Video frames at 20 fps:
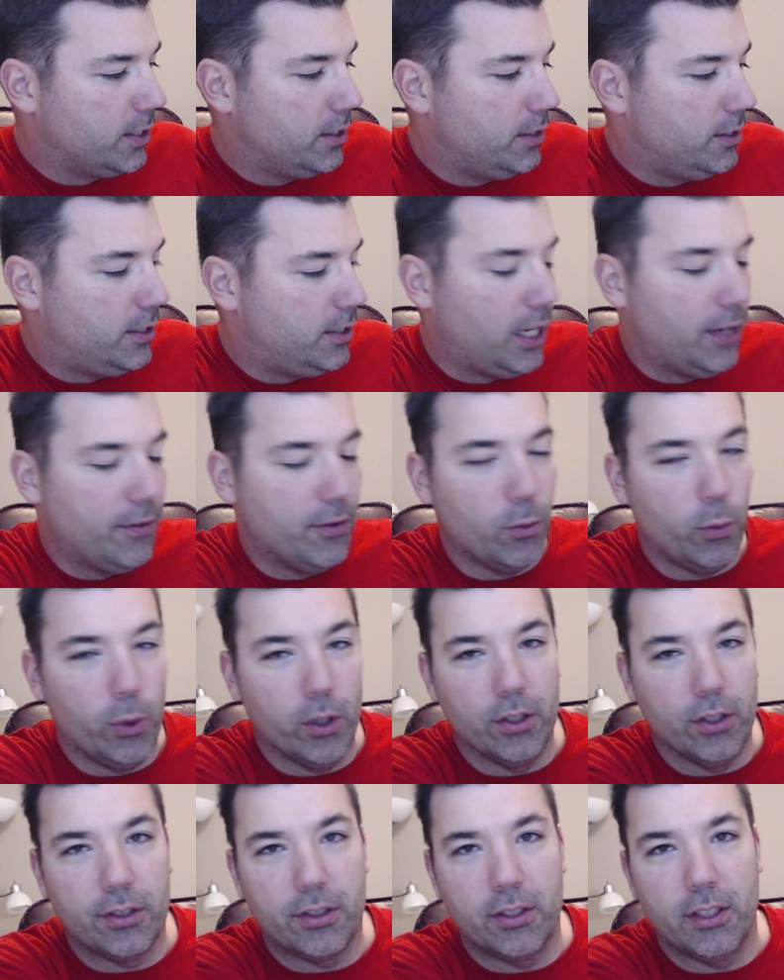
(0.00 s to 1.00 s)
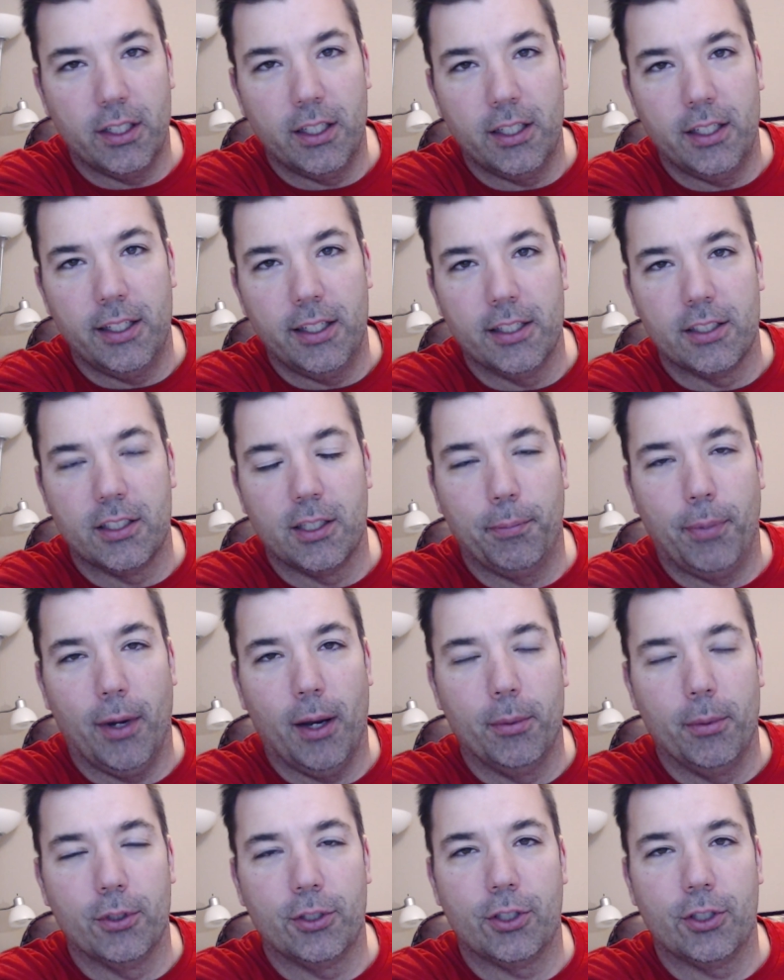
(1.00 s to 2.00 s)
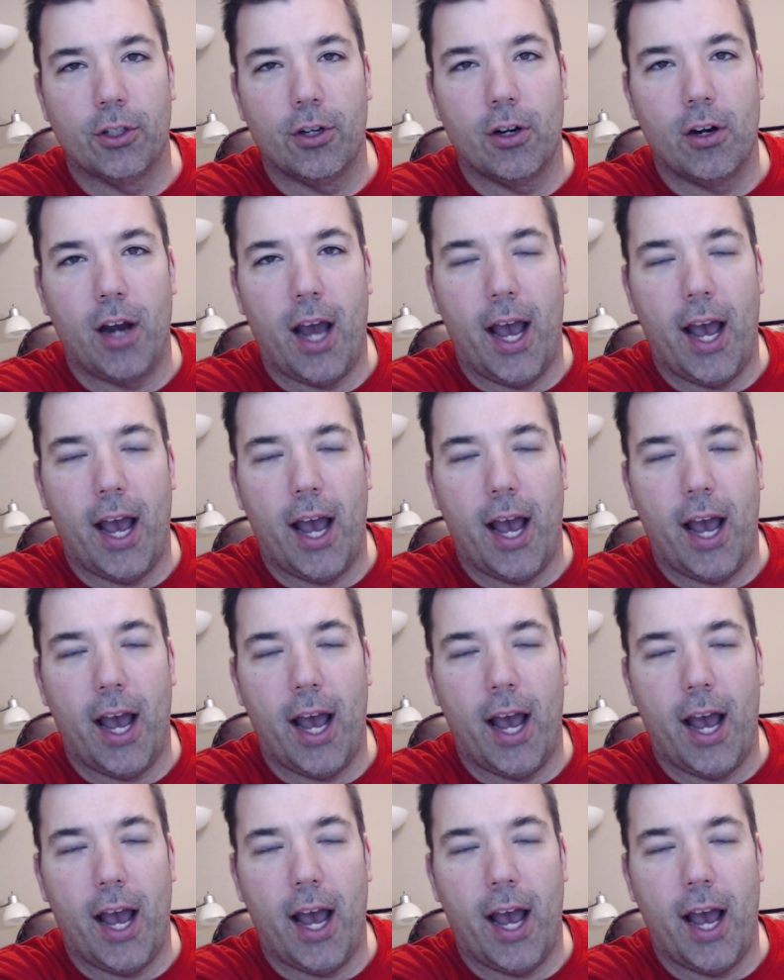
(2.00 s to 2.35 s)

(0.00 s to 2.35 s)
David Wilson is the publisher.